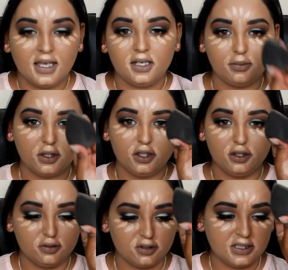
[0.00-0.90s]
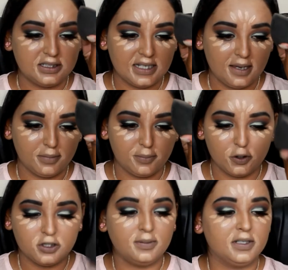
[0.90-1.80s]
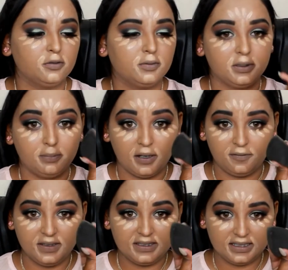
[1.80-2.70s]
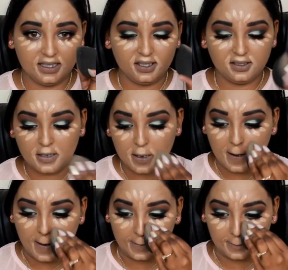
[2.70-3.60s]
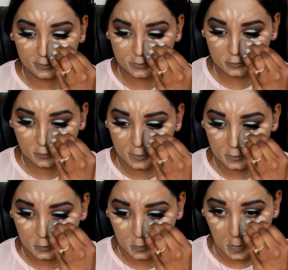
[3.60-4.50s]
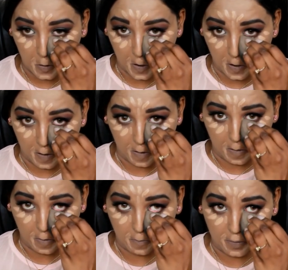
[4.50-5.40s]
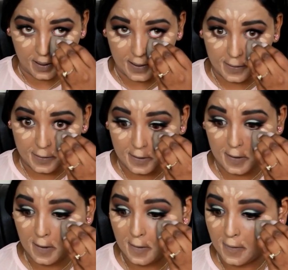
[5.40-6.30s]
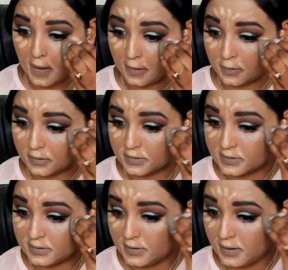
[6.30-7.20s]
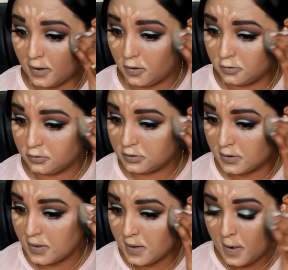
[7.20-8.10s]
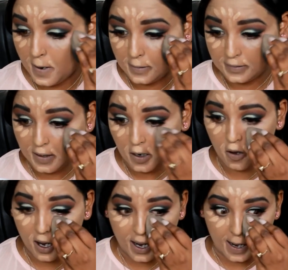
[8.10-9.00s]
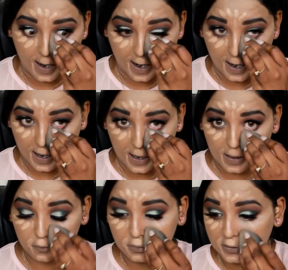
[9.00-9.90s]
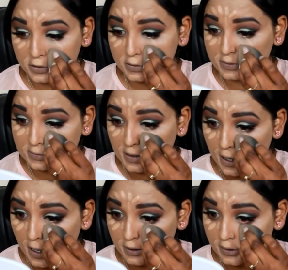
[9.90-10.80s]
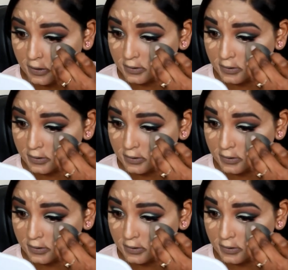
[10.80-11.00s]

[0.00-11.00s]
and I'm going to use the damp beauty blender with the puffy side and I'm just going to blend that concealer out now with the Tarte